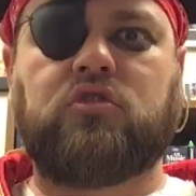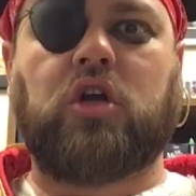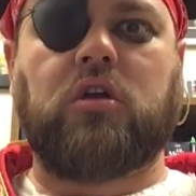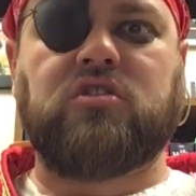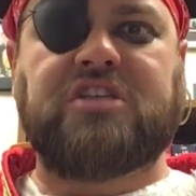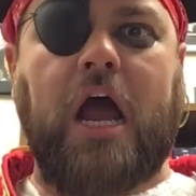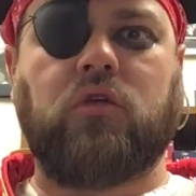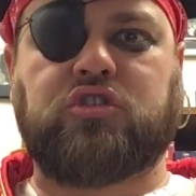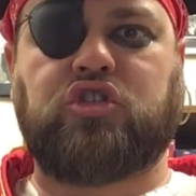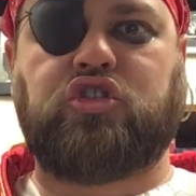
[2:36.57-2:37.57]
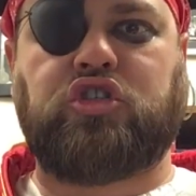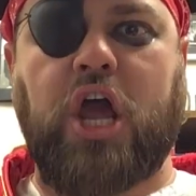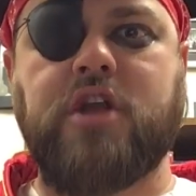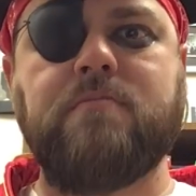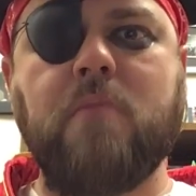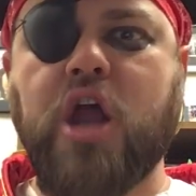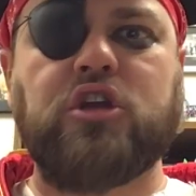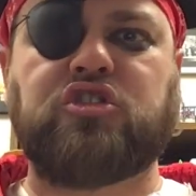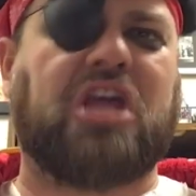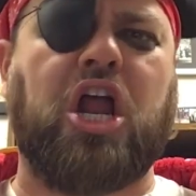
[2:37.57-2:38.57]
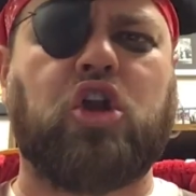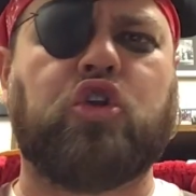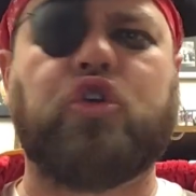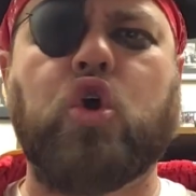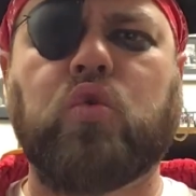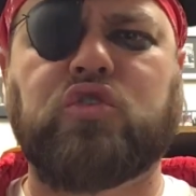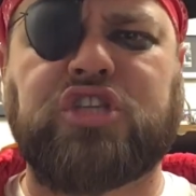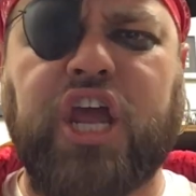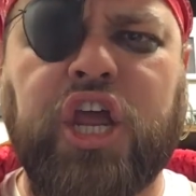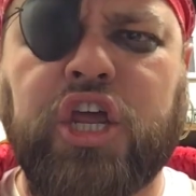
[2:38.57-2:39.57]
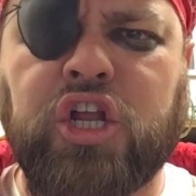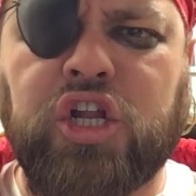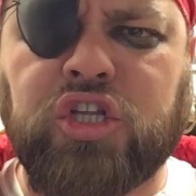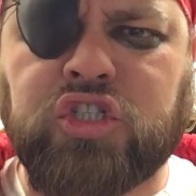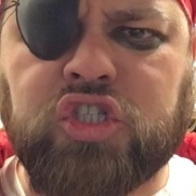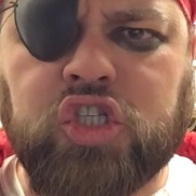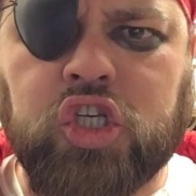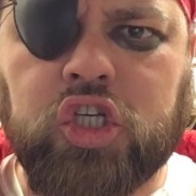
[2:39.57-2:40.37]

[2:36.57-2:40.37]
Turns out dead men tell no tales.